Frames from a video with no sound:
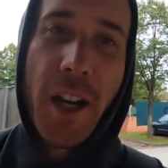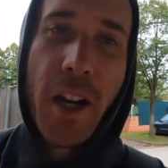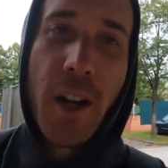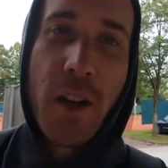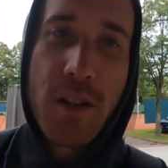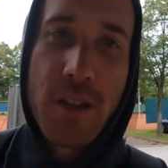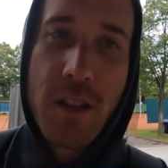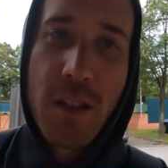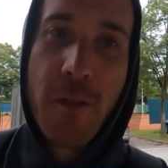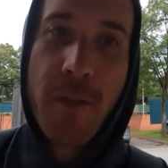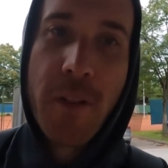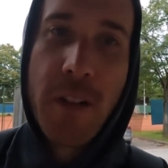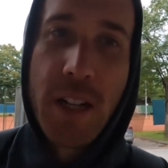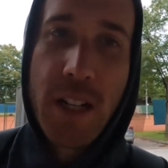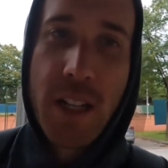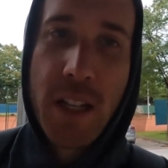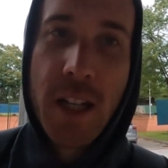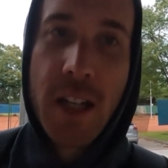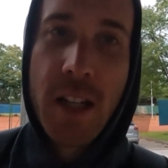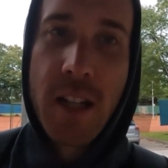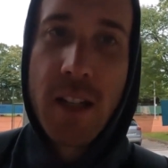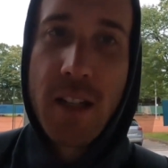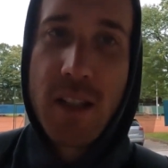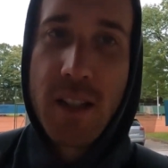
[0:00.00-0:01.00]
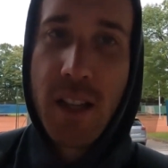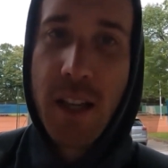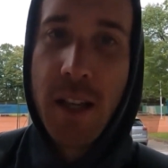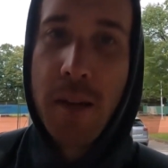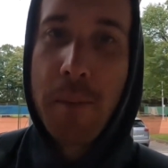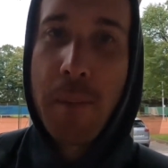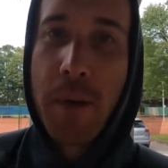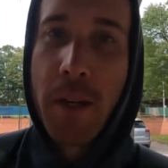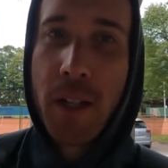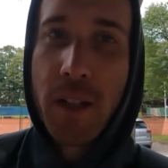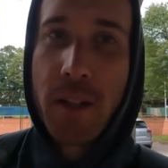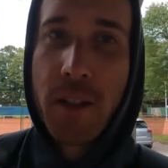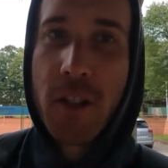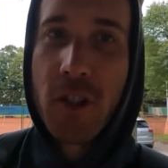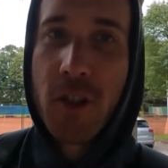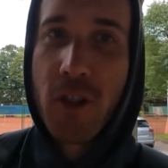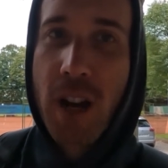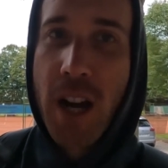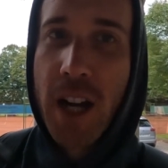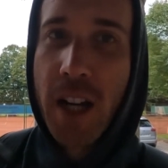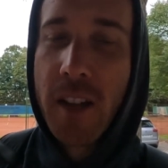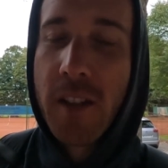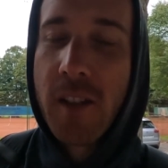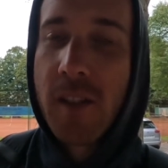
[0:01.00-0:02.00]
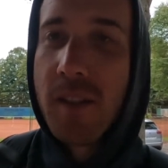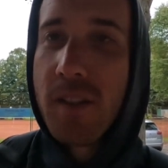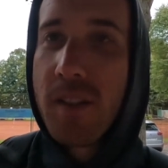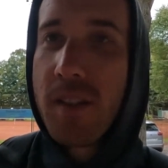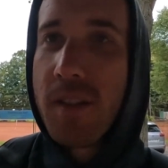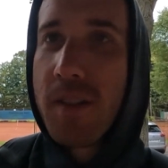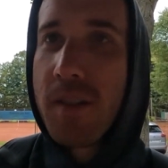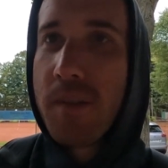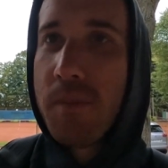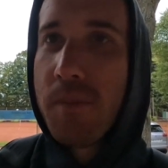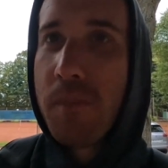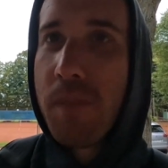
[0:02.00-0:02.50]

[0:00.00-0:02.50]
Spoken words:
I know Slovenia is like big on the dragons,